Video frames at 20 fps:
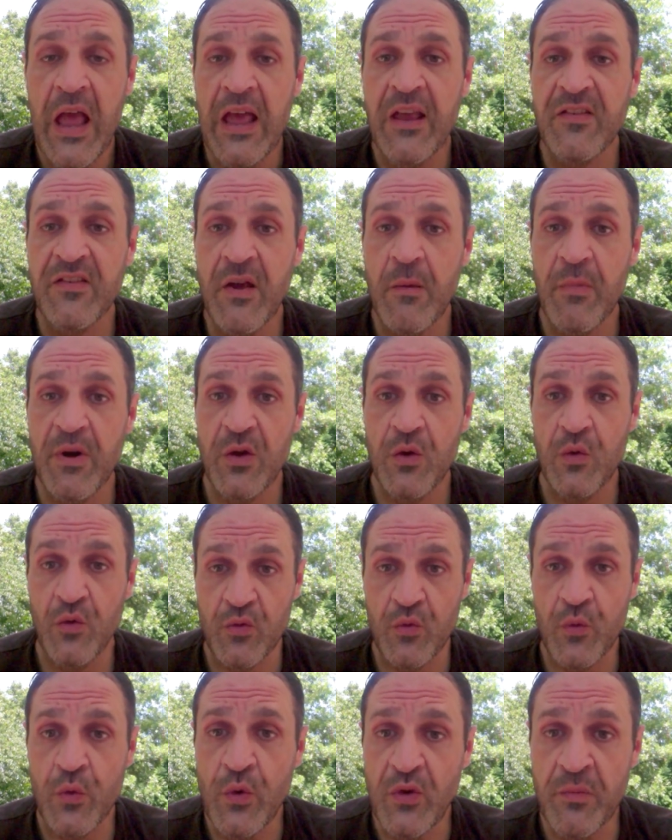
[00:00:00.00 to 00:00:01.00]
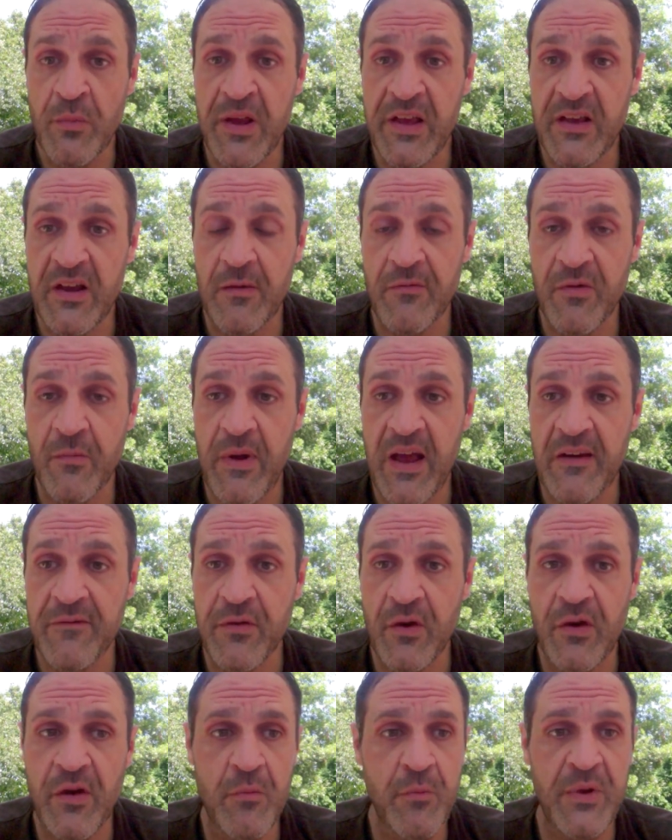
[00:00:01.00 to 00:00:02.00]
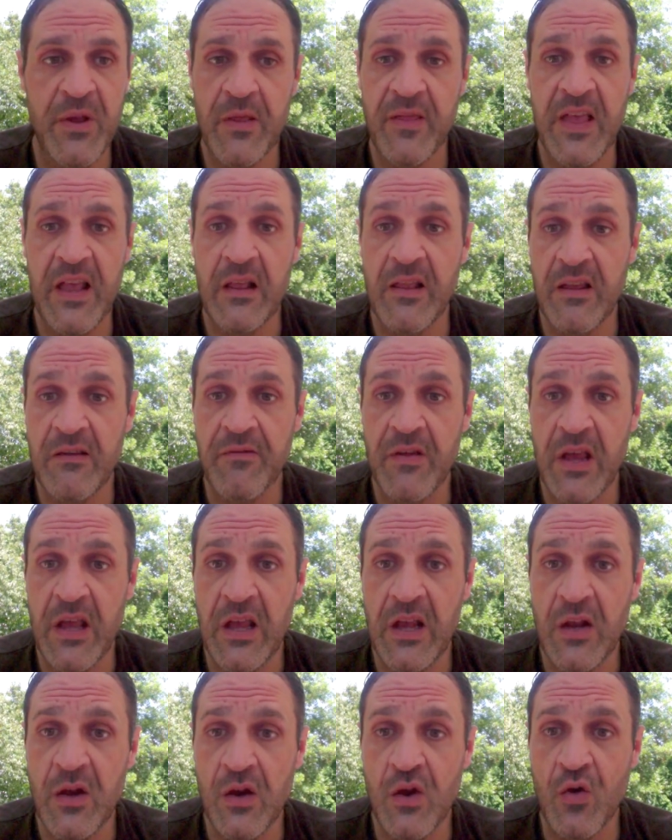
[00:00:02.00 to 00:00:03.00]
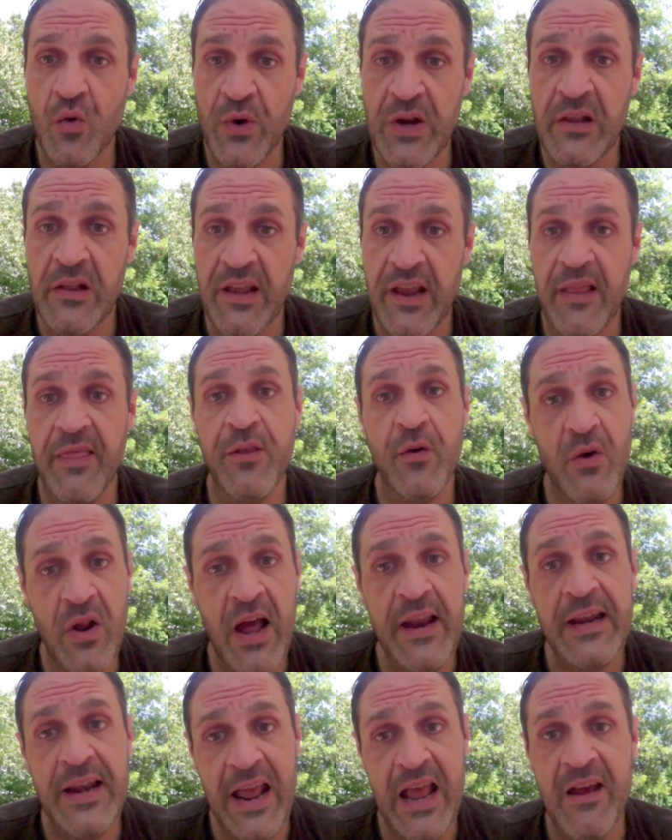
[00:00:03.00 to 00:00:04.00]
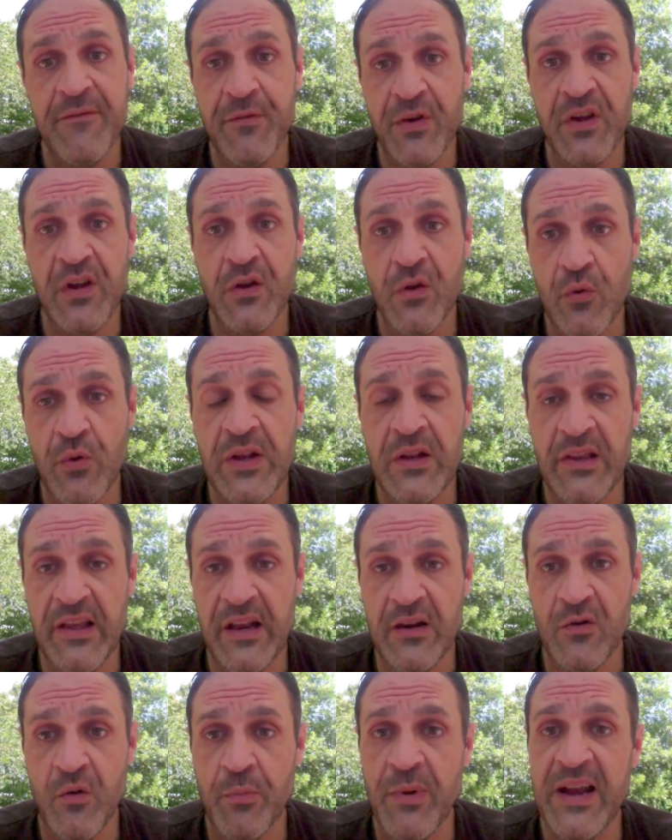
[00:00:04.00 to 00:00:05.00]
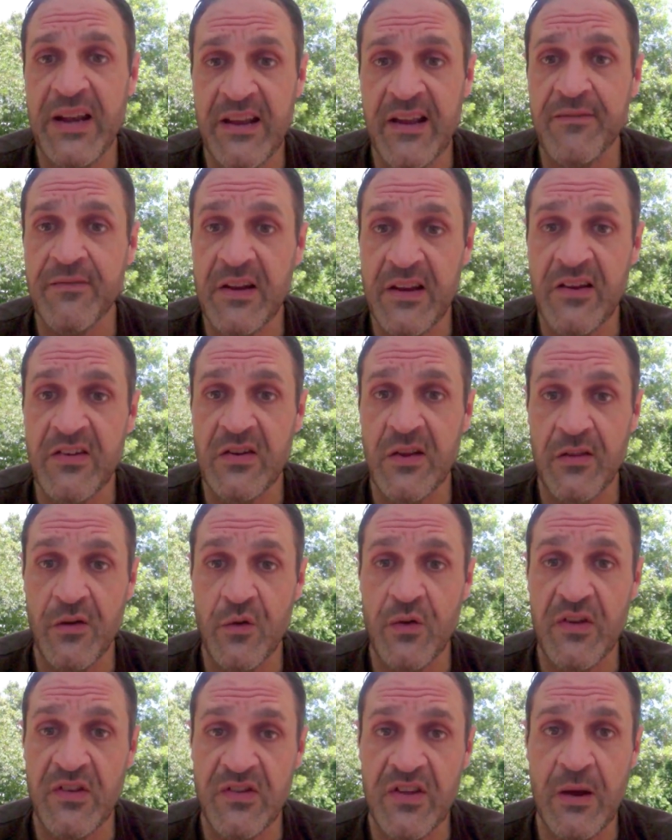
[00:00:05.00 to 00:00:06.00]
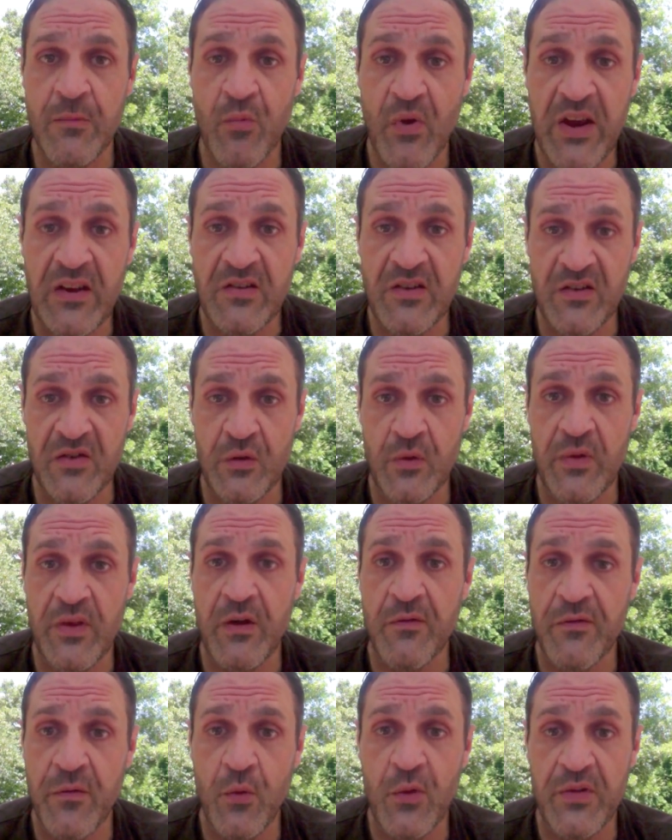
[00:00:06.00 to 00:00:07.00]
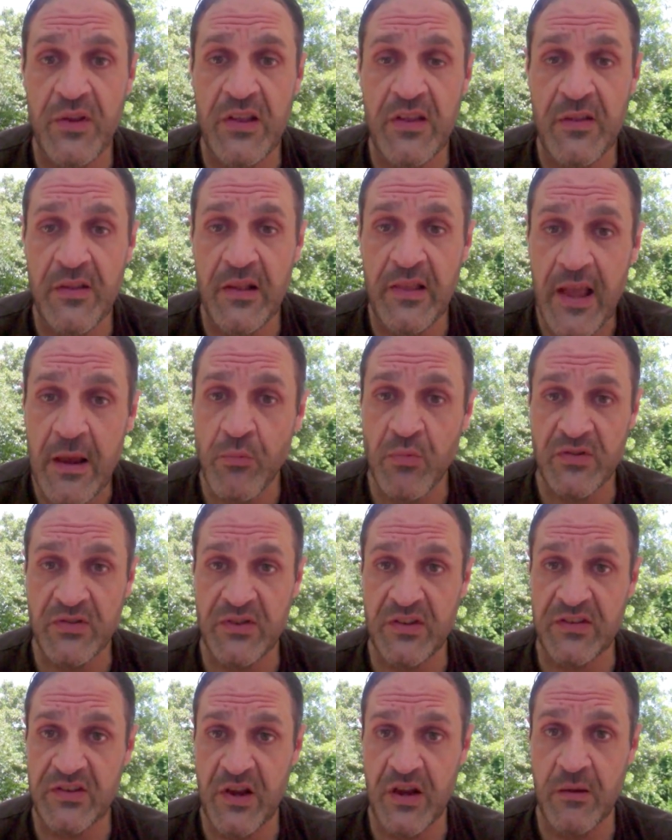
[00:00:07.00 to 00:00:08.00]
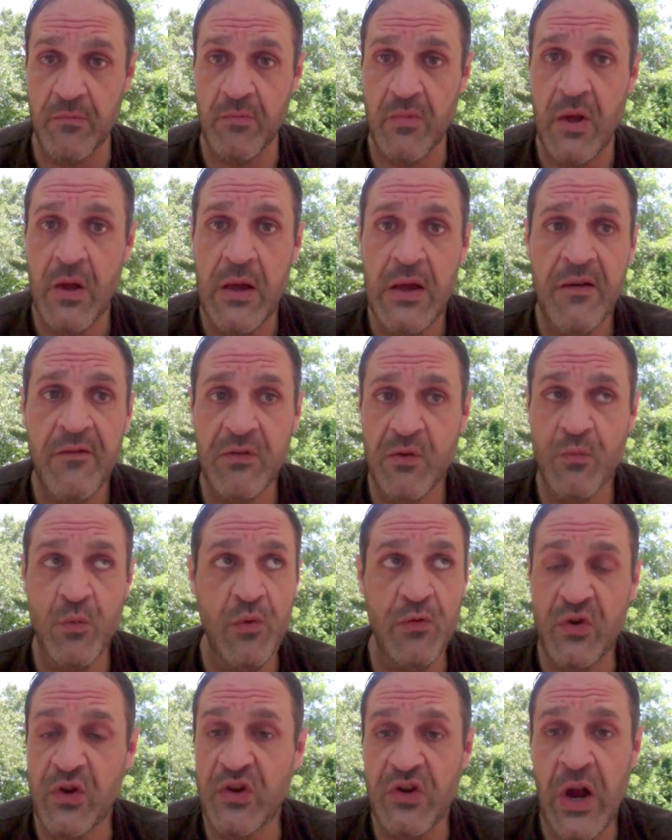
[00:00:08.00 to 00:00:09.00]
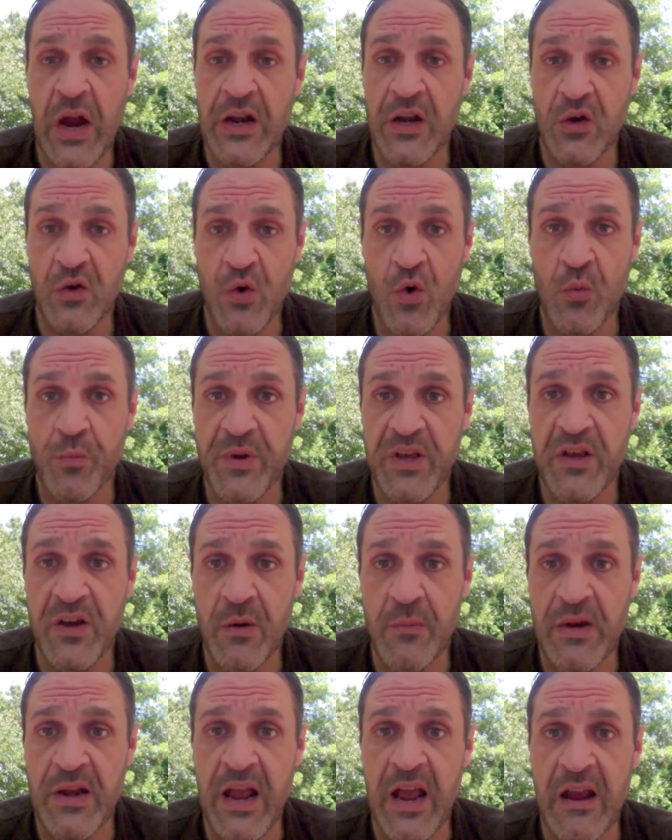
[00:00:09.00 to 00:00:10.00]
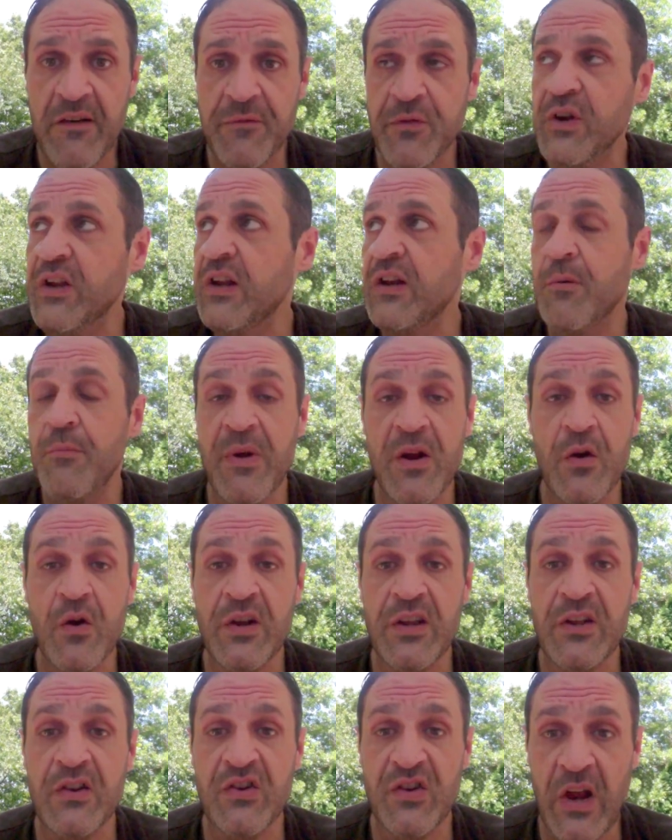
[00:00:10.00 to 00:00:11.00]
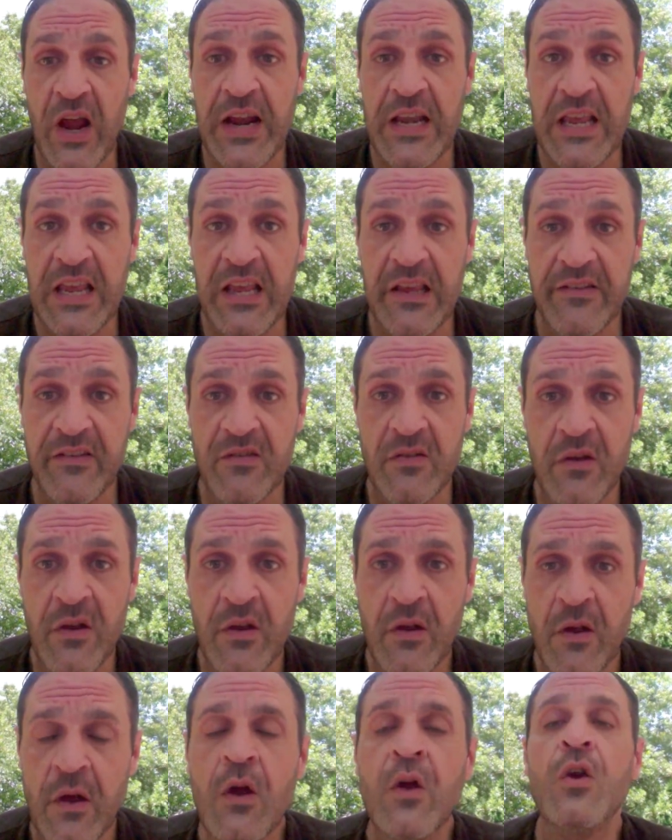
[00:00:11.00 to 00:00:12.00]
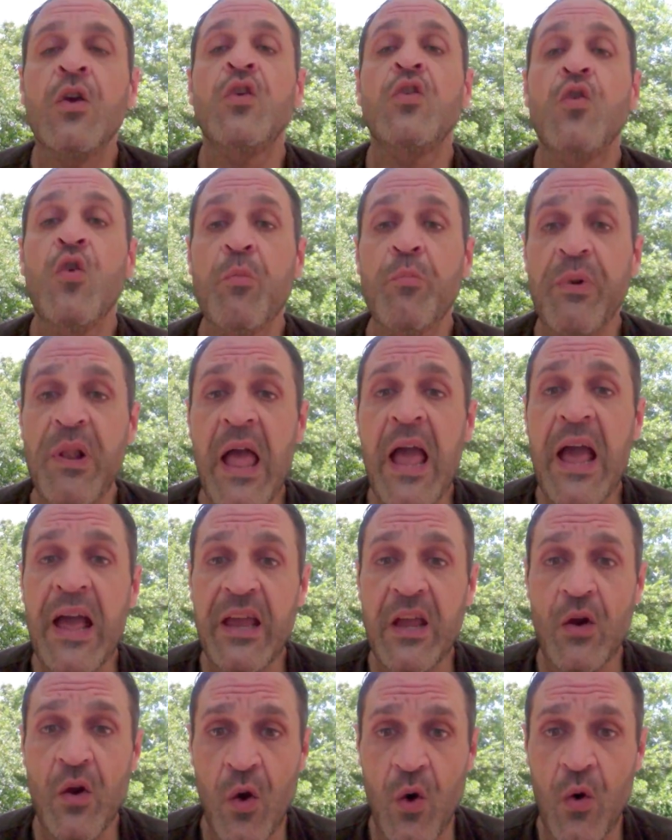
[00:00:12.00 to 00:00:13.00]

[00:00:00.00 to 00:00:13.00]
as somebody whose roots may come from Africa, but they live in Greenland. They're not an African Greenlander. By definition, they're the same race as you. Therefore, the label's the same. You move to China, you don't become an African-American Chinese. You're black and